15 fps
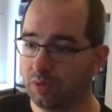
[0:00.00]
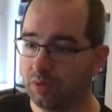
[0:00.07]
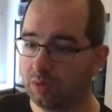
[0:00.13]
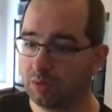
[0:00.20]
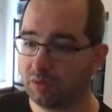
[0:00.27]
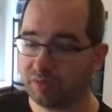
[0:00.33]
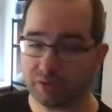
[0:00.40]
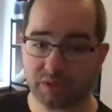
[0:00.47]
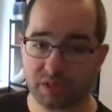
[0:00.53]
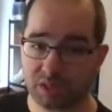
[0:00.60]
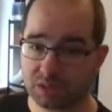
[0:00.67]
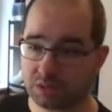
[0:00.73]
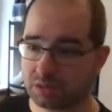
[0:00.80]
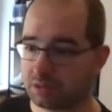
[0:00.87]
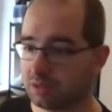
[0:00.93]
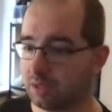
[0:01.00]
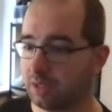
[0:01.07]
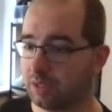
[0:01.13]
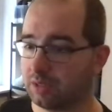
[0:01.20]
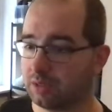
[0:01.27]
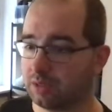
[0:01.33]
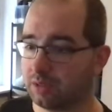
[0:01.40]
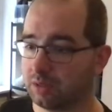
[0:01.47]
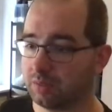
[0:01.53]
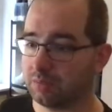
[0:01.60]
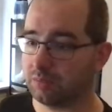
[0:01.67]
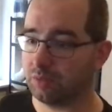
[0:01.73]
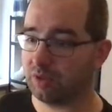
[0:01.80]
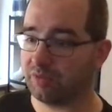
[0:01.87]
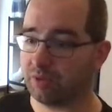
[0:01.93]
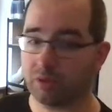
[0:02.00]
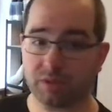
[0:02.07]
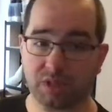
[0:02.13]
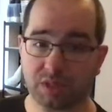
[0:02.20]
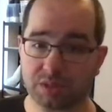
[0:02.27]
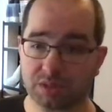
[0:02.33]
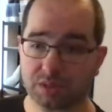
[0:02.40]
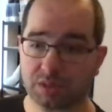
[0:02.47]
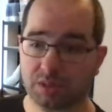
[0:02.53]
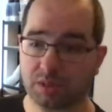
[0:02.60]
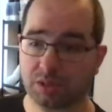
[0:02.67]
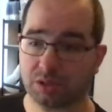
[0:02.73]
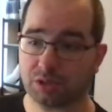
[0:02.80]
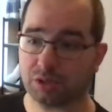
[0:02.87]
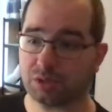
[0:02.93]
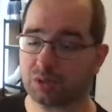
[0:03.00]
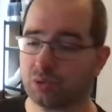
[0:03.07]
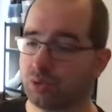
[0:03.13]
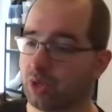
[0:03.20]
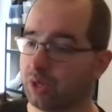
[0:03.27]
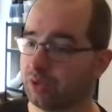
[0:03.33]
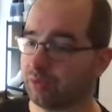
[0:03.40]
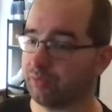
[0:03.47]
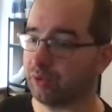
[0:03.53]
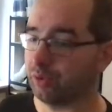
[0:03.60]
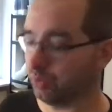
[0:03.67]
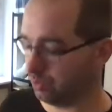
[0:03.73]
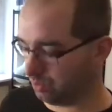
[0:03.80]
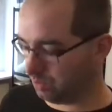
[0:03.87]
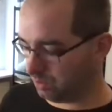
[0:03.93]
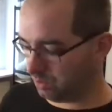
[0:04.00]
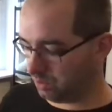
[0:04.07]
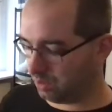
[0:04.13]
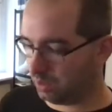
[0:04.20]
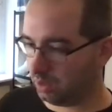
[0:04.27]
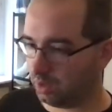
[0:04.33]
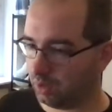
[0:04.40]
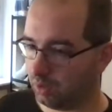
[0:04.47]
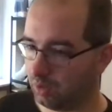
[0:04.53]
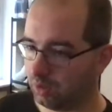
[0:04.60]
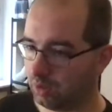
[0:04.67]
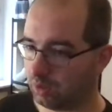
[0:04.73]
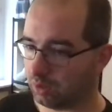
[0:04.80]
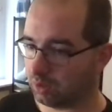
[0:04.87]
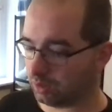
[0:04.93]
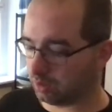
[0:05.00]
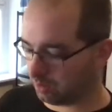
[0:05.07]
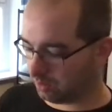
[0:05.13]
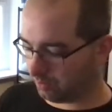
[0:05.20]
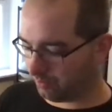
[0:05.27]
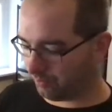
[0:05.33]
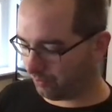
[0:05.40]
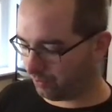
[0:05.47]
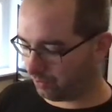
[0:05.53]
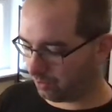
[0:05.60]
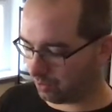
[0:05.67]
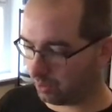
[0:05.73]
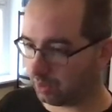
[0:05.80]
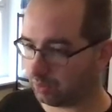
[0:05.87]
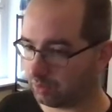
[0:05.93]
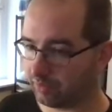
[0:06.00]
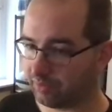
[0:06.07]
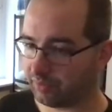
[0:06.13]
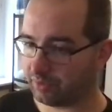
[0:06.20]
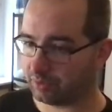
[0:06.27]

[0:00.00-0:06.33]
We have our tasks and um, we have our tasks and let's just create a few uh, for our thing.